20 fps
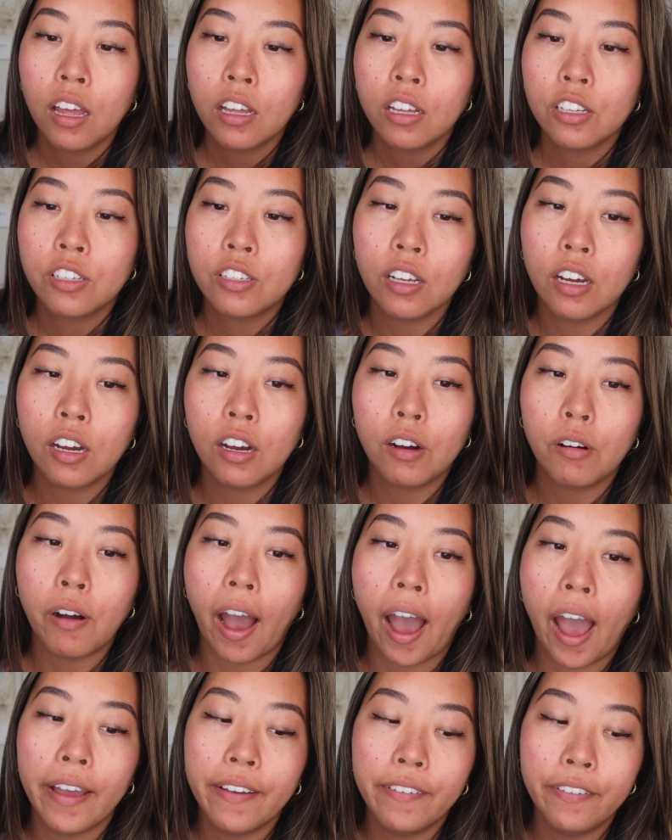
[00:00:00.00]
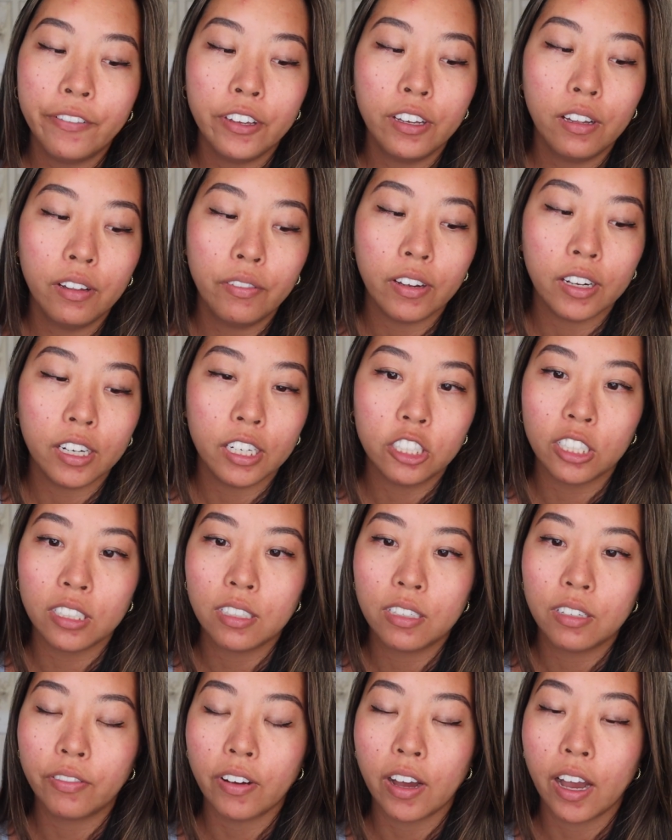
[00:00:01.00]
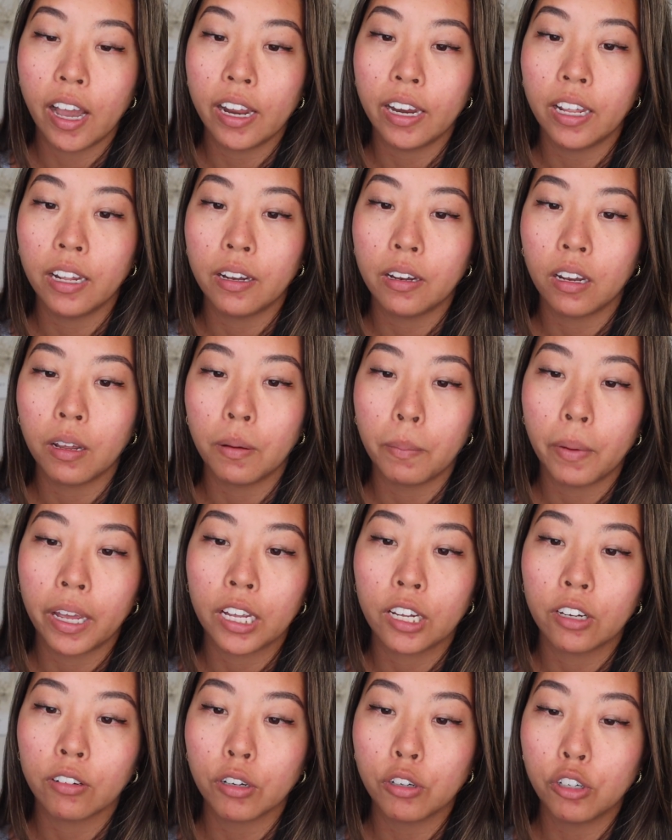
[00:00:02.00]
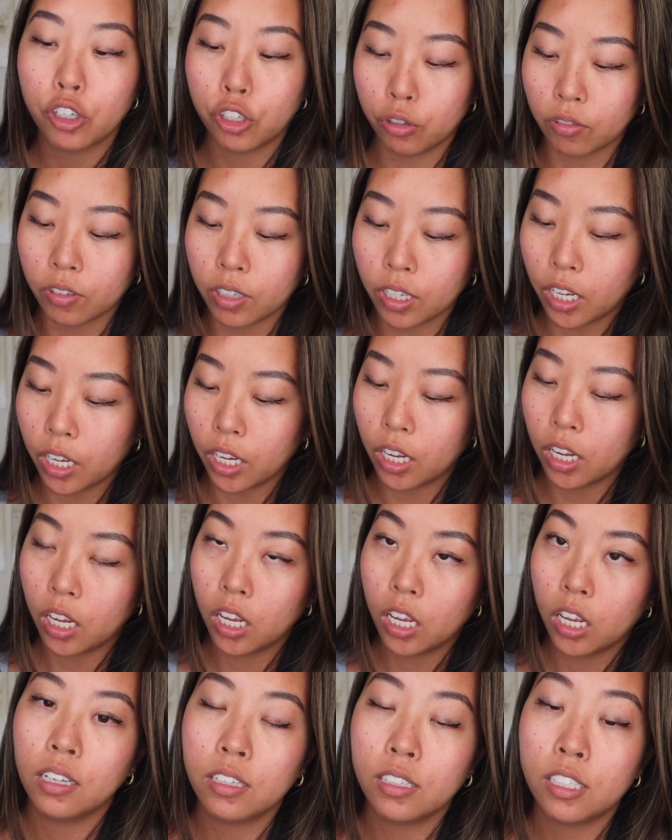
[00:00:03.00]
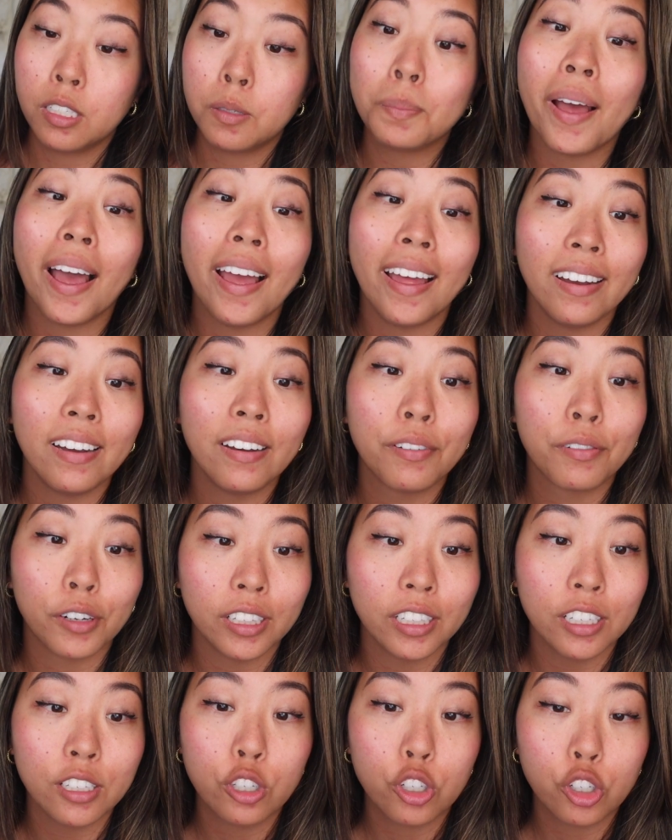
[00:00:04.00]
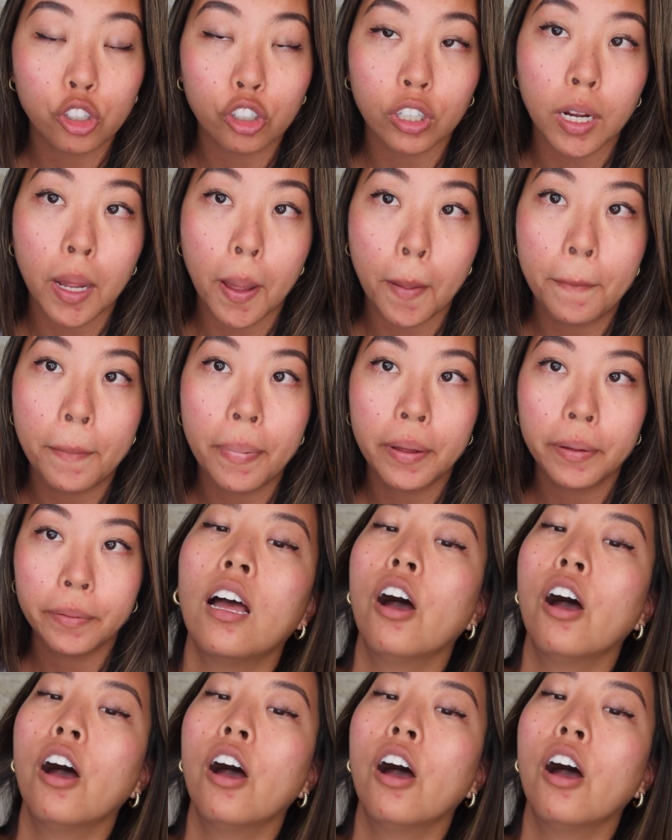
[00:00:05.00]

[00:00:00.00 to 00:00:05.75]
So I feel very justified in my grocery spend for this trip.